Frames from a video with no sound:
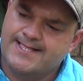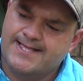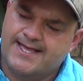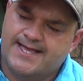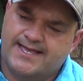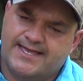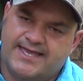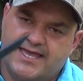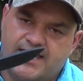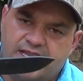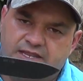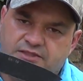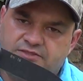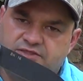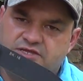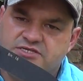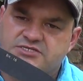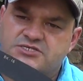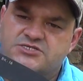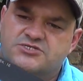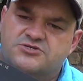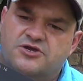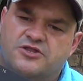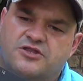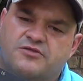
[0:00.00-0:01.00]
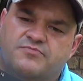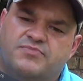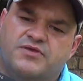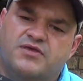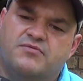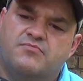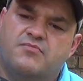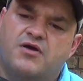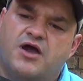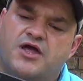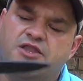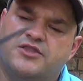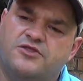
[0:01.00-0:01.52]
again, this is going to be
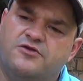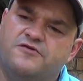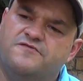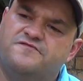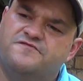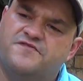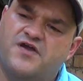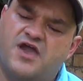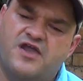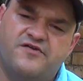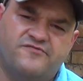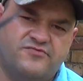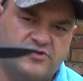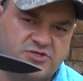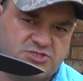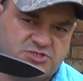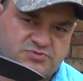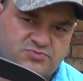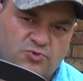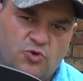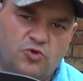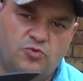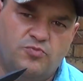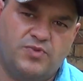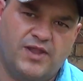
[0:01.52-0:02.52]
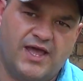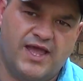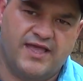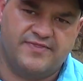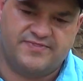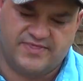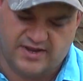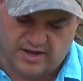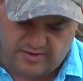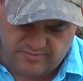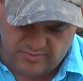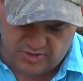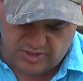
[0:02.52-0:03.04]
my new favorite small blade
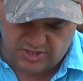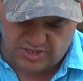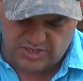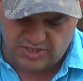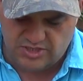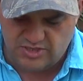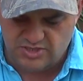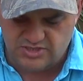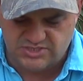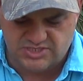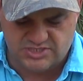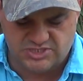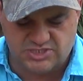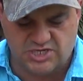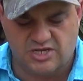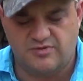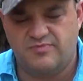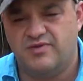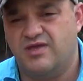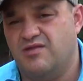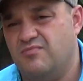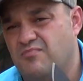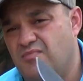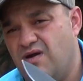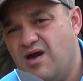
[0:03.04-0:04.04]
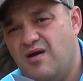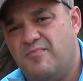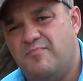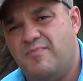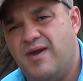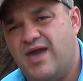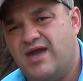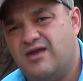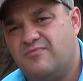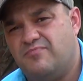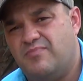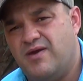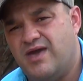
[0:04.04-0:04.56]
that I'm going to use. It's going to be in my
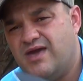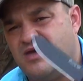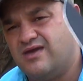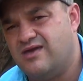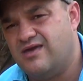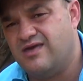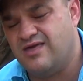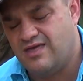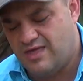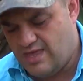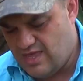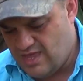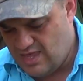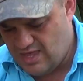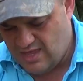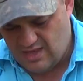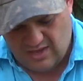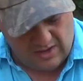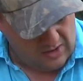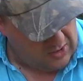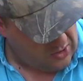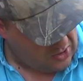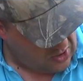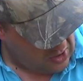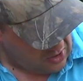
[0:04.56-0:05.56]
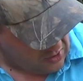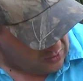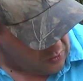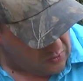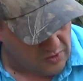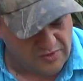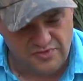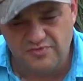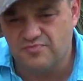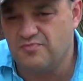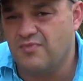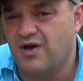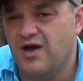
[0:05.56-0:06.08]
backpack along
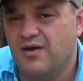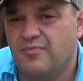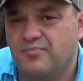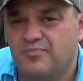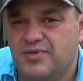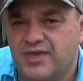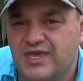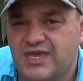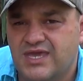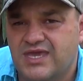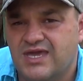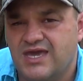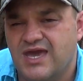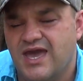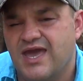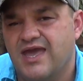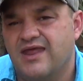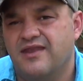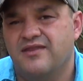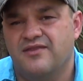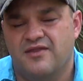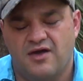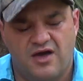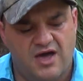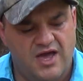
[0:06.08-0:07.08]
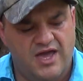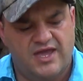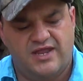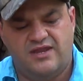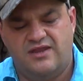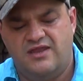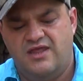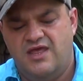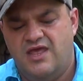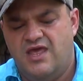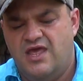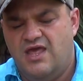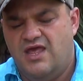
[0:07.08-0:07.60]
with my
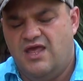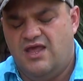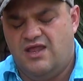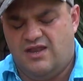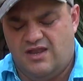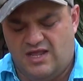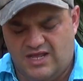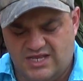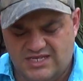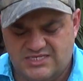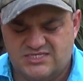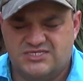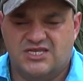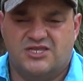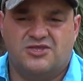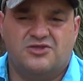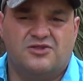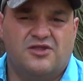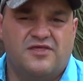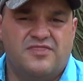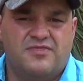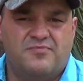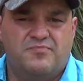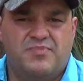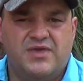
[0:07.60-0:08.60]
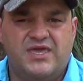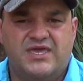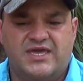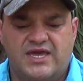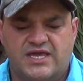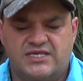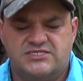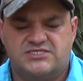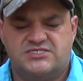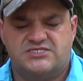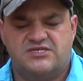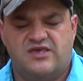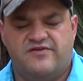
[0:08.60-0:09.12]
BK9. Like I said, the
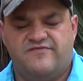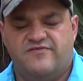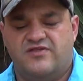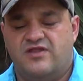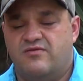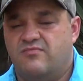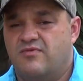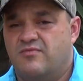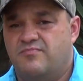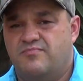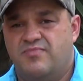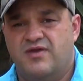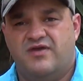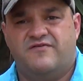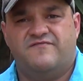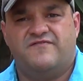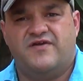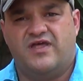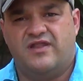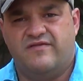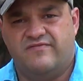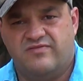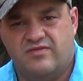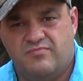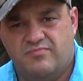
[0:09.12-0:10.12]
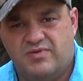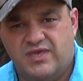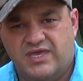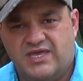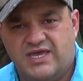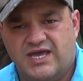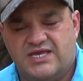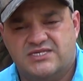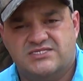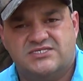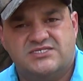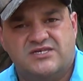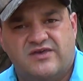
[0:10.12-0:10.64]
BK7, I'm a big fan of the
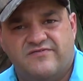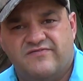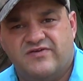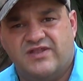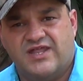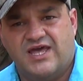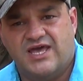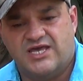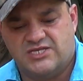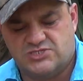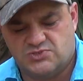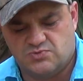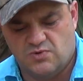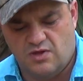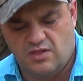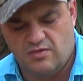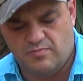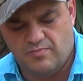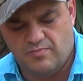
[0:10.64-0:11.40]
BK7 as well,